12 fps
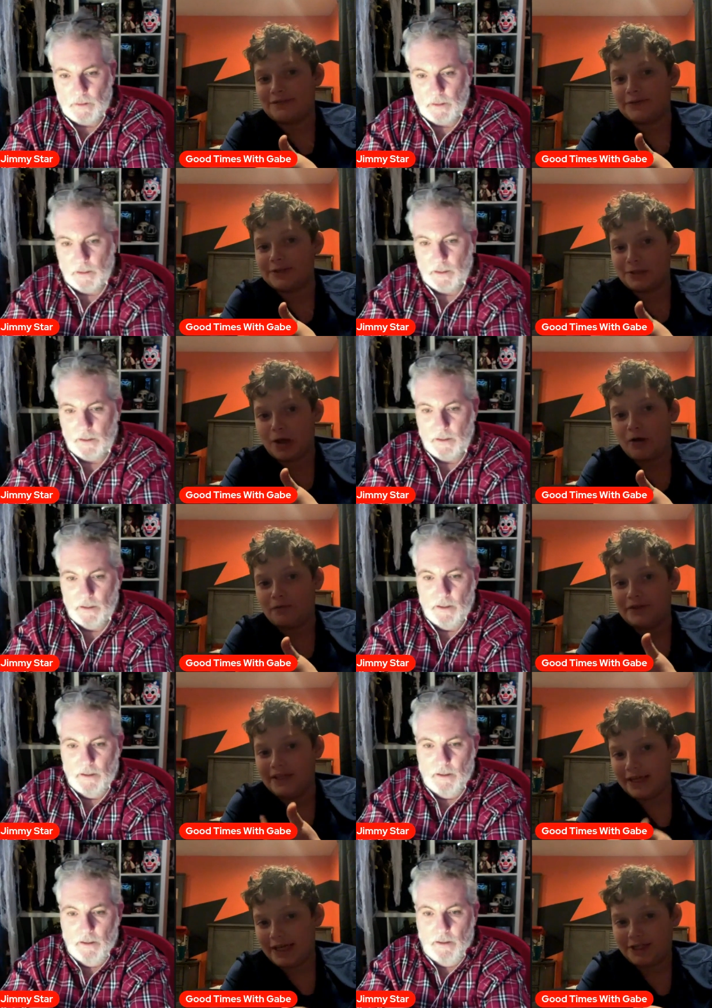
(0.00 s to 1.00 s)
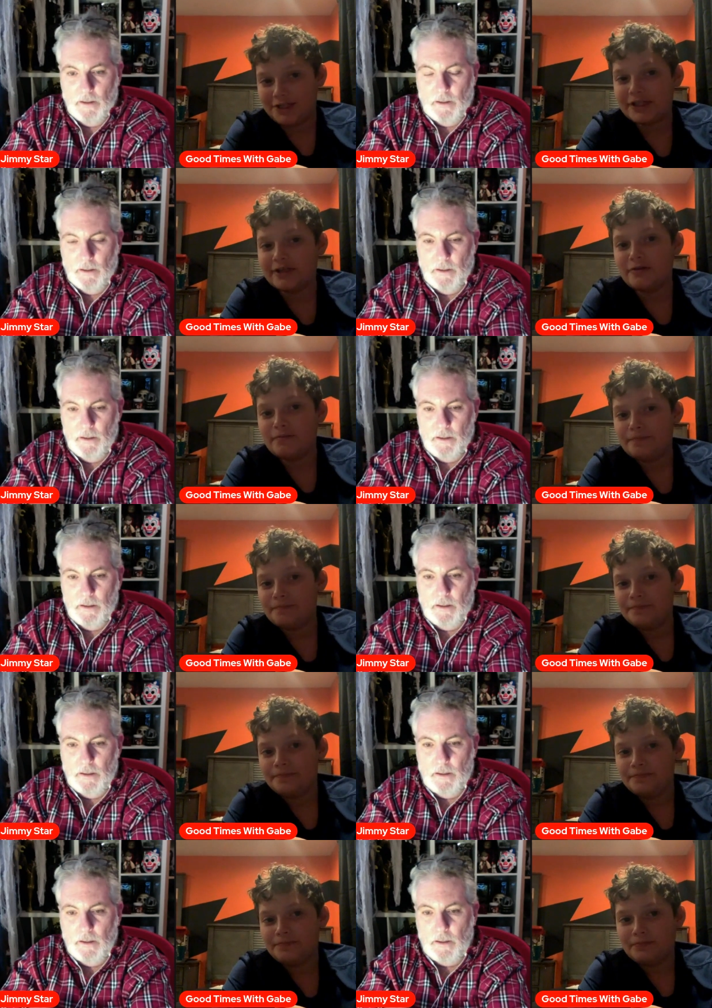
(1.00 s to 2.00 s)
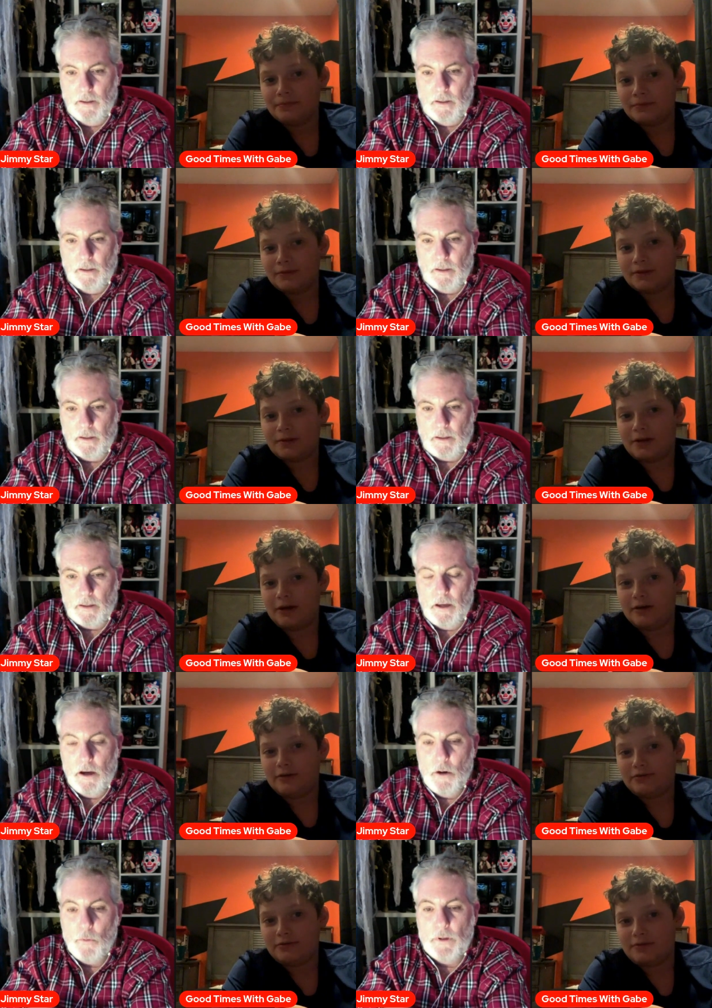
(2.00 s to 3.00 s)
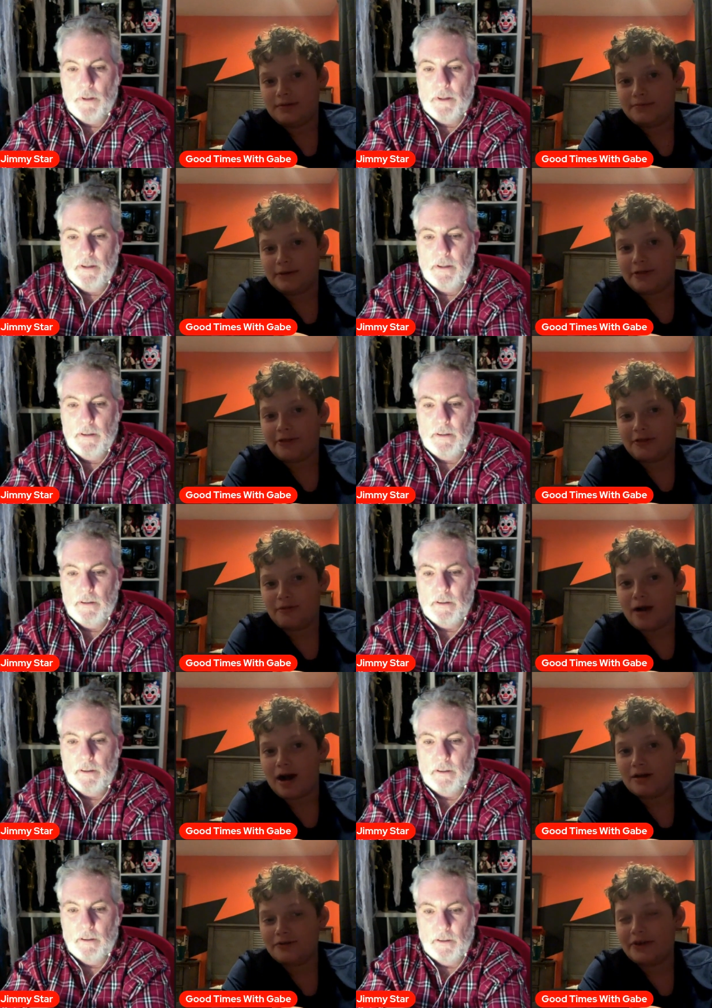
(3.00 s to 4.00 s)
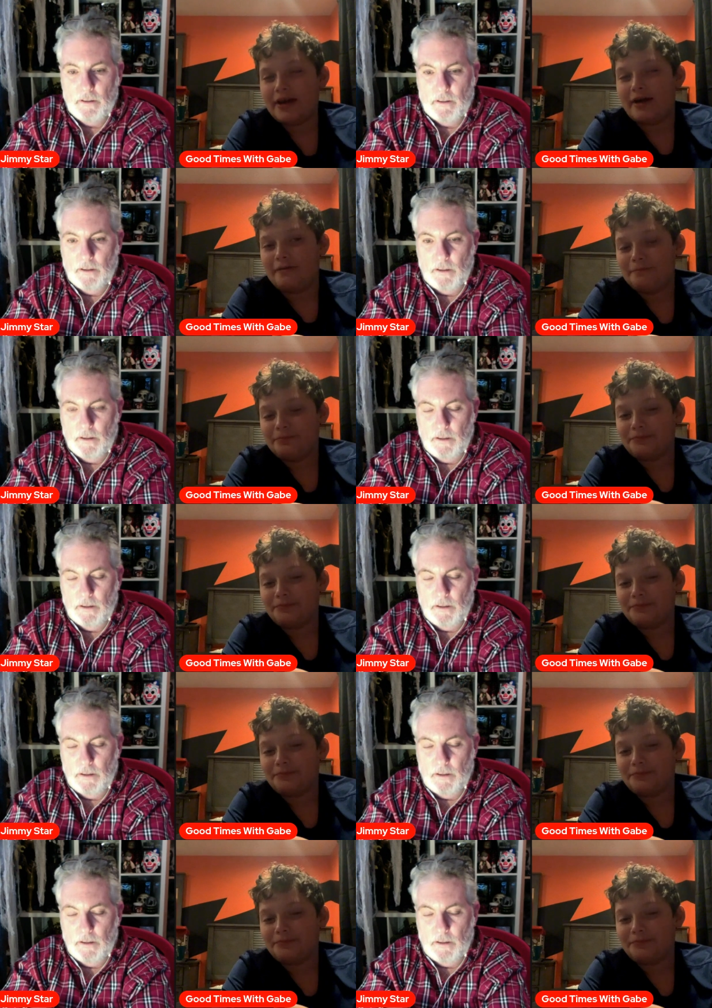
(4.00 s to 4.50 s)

Speaker 1: even solve the issue. oh, really? Wild, yeah.